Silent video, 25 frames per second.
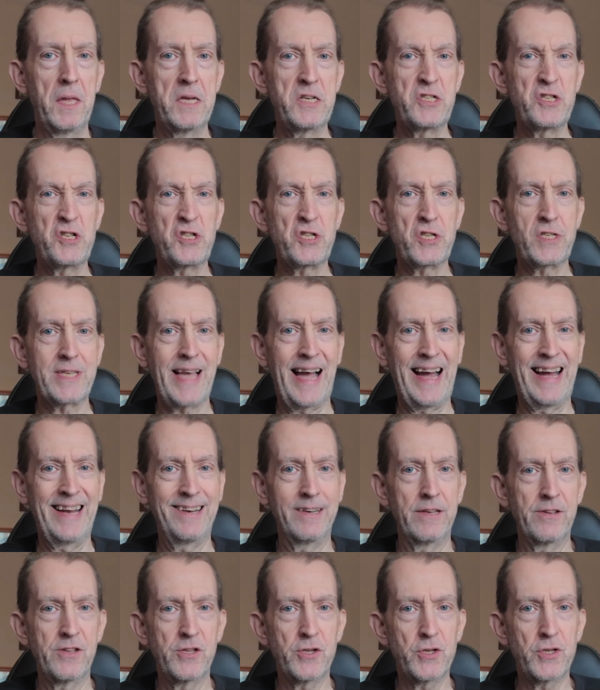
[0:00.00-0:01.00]

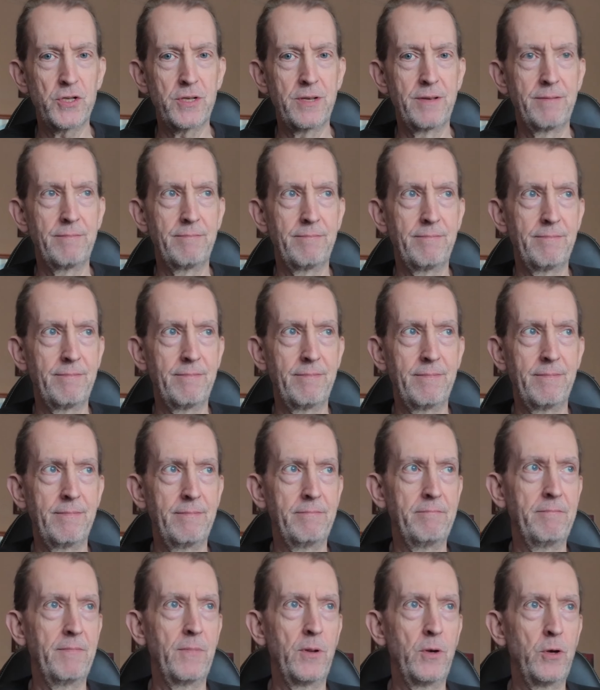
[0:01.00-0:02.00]
Silence.
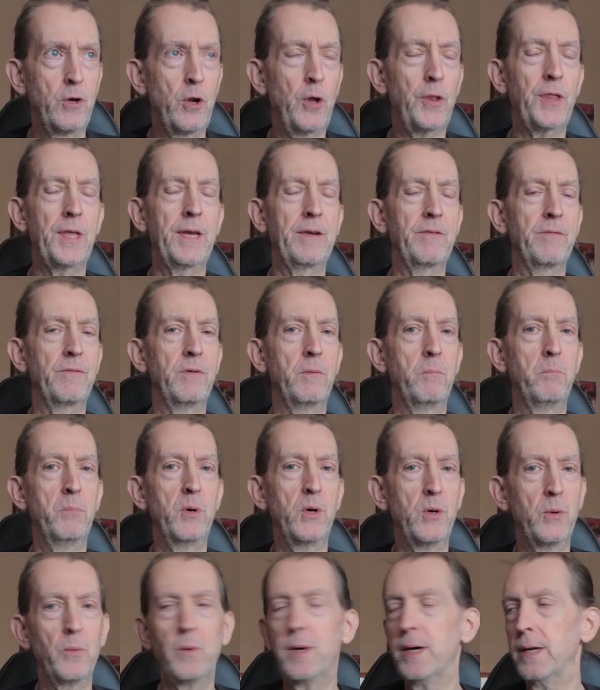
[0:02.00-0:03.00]
Nothing from
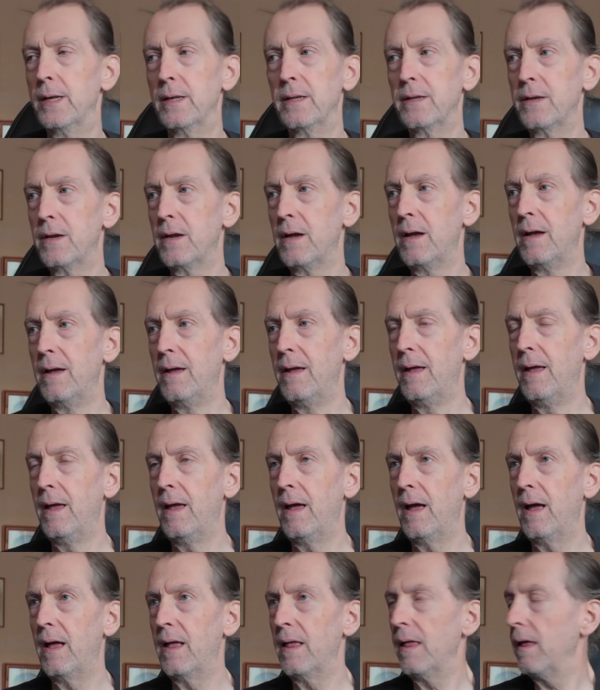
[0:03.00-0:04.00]
Boatwell.
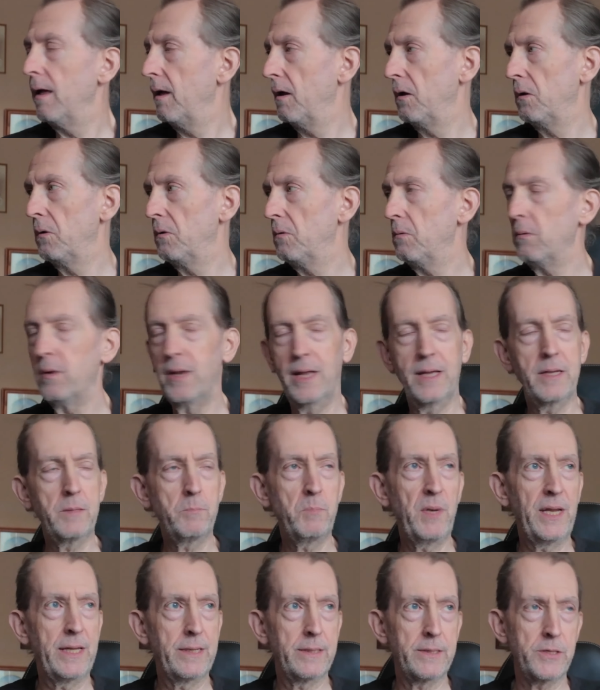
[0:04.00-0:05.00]
Oh, well, that's
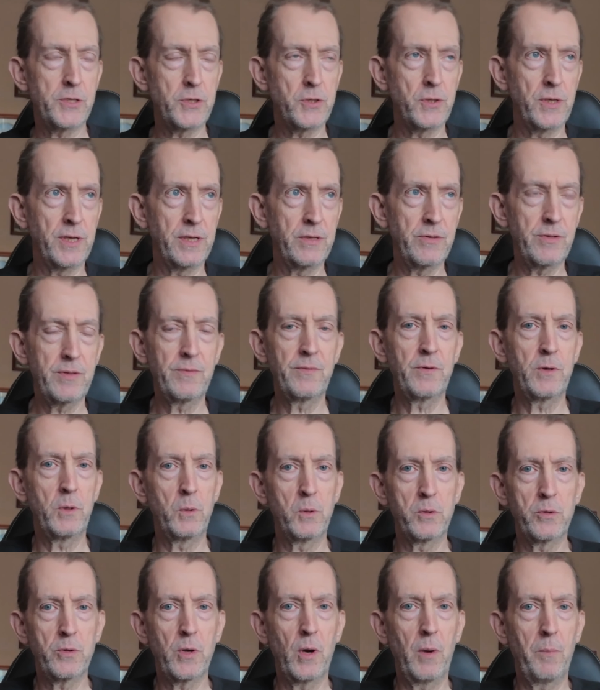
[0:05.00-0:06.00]
bloody strange. They've
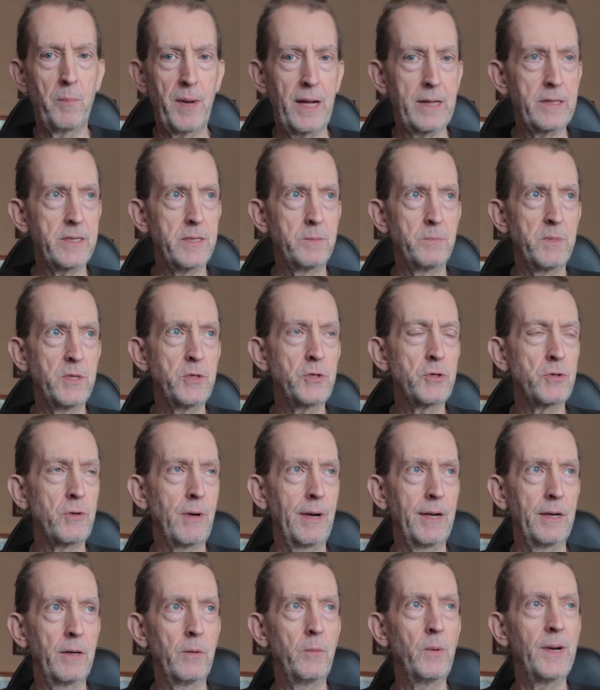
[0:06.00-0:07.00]
always got back to me
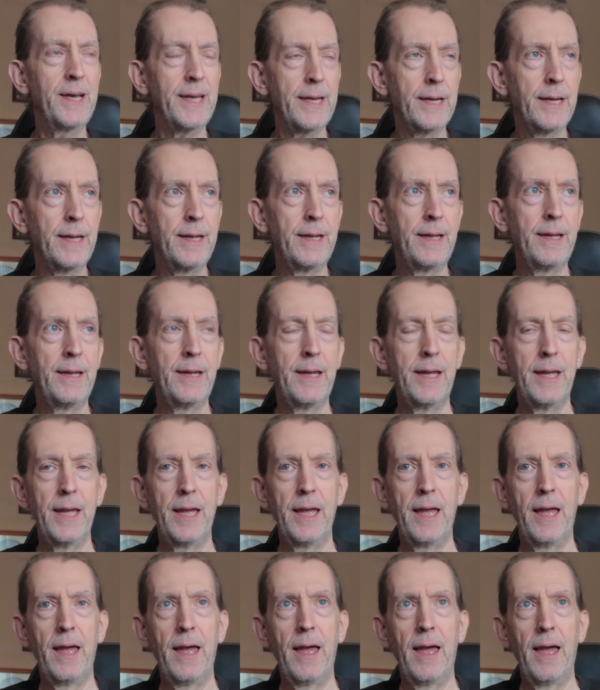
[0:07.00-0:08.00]
straight away.
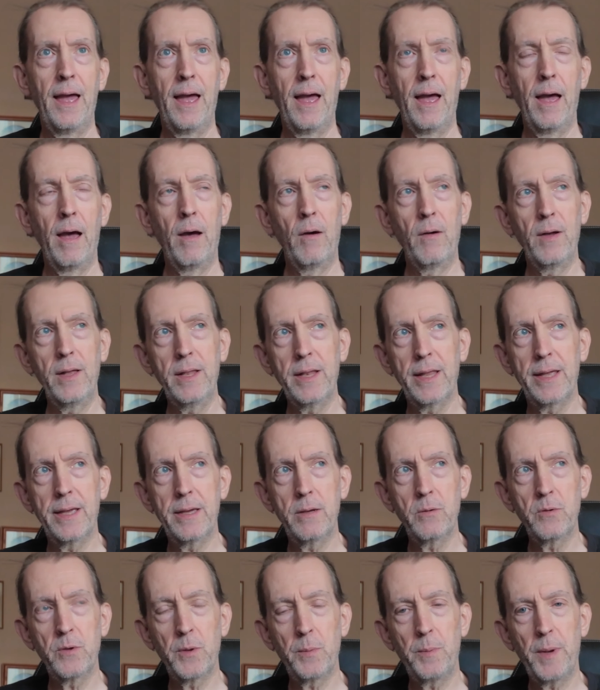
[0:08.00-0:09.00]
Well,
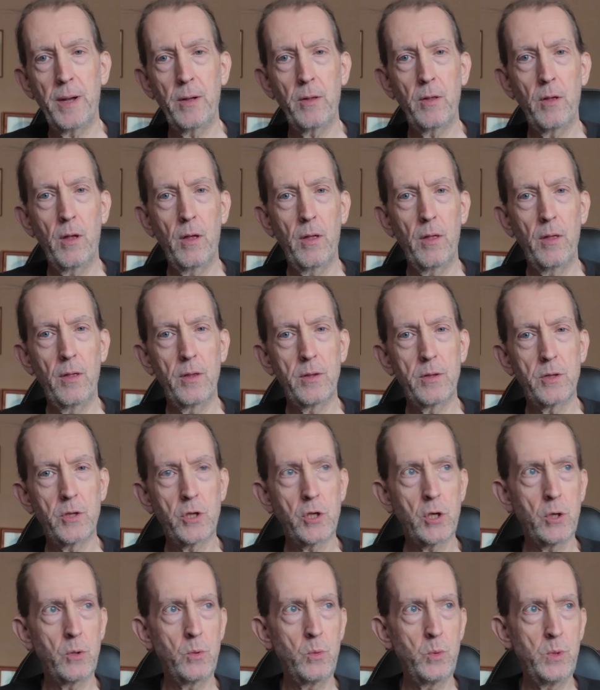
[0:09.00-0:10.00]
it was about
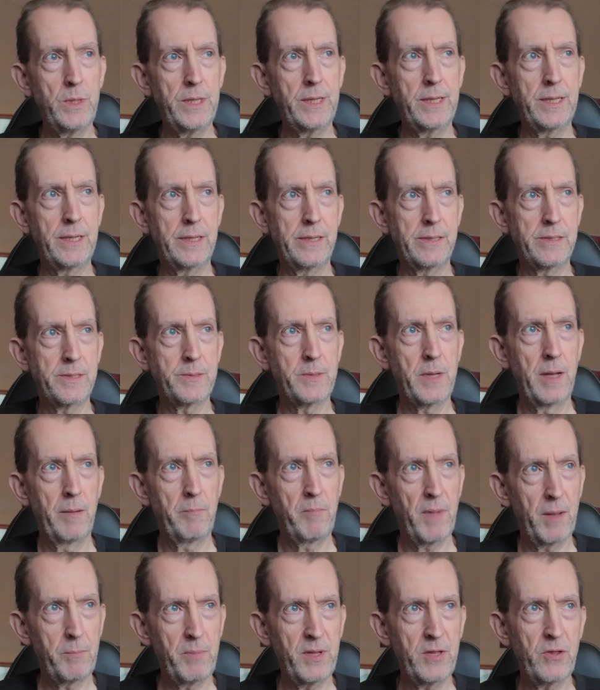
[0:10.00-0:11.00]
2 days,
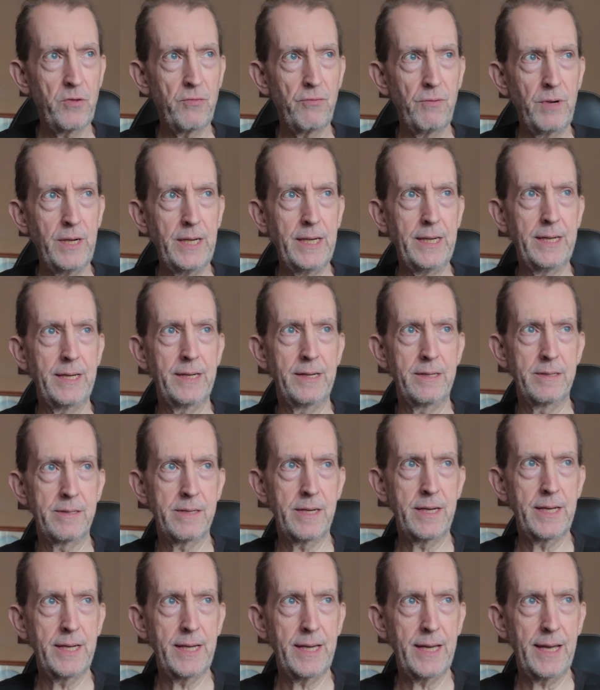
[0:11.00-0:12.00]
maybe 3 days
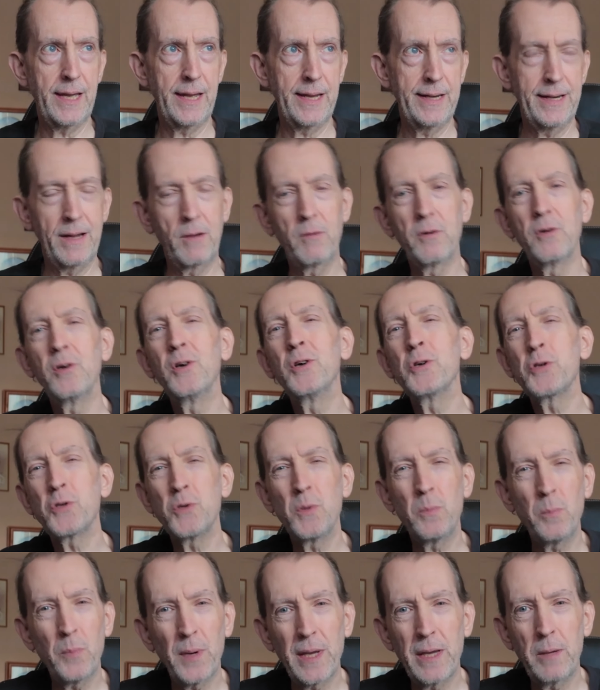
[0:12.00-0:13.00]
later. Now, I know
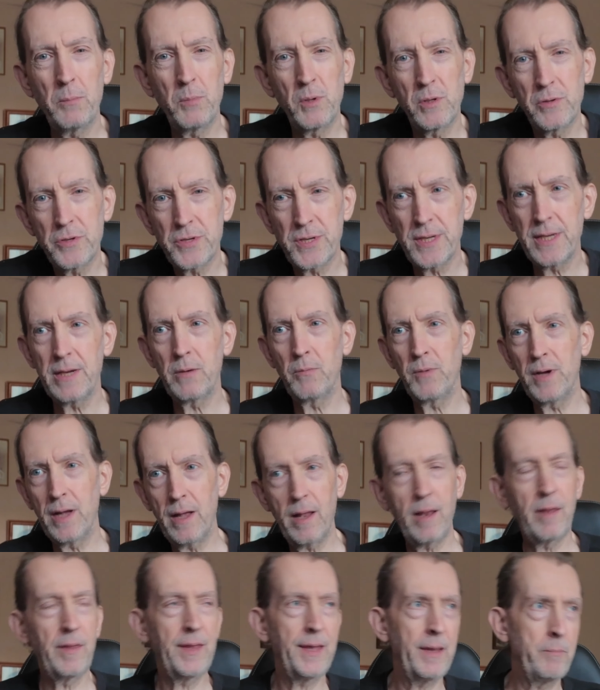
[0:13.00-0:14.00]
some people say,
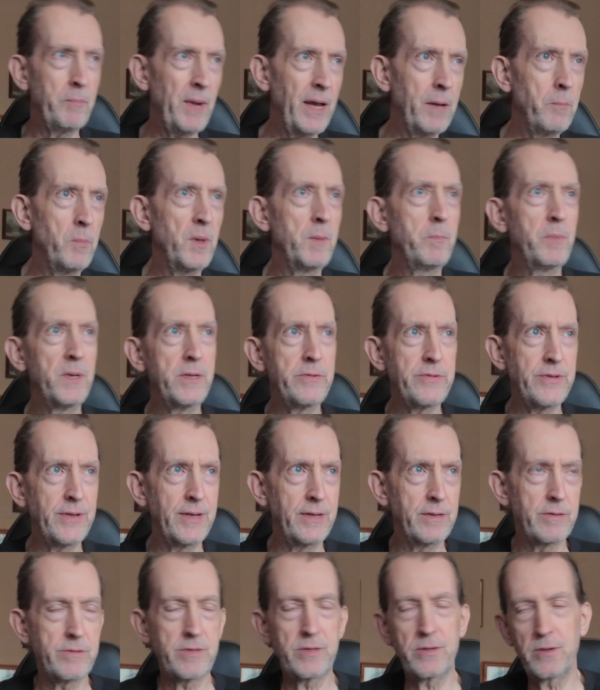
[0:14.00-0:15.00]
well, they might be
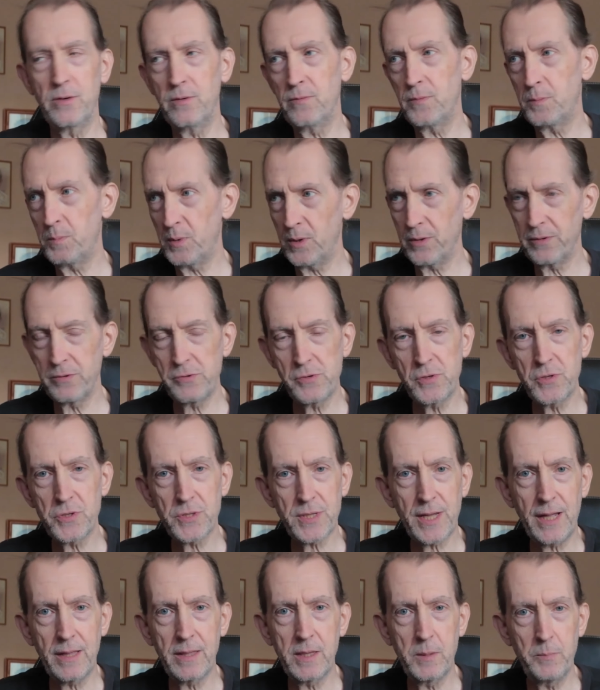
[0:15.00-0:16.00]
busy and stuff, but it's just
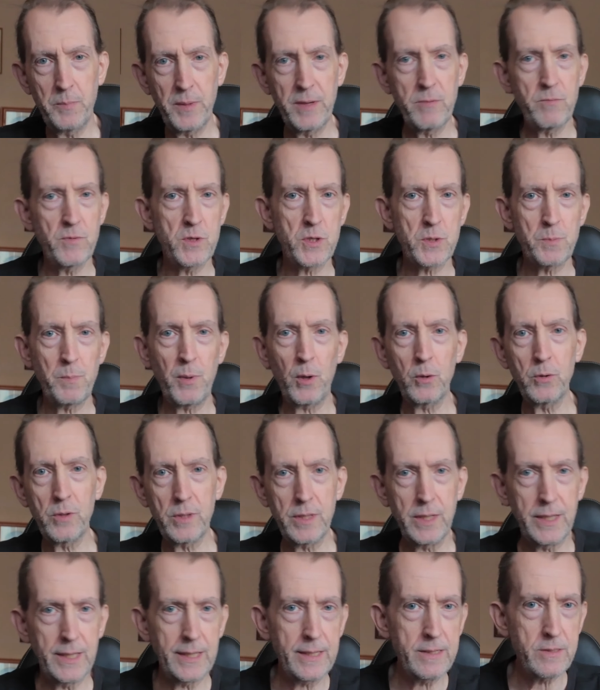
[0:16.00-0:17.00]
that they've been
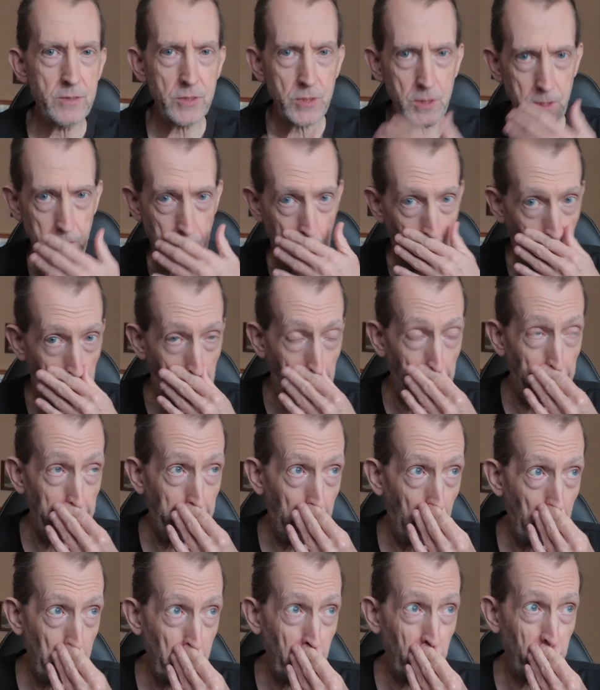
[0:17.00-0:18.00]
responding
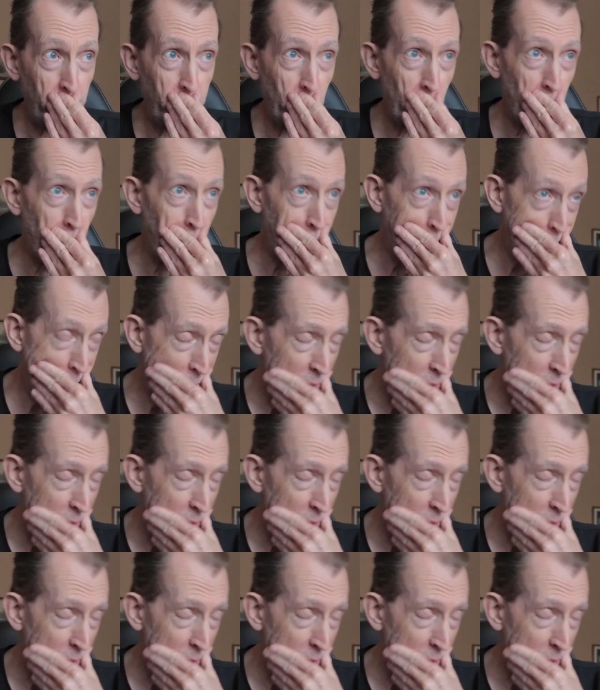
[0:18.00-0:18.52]
instantly before.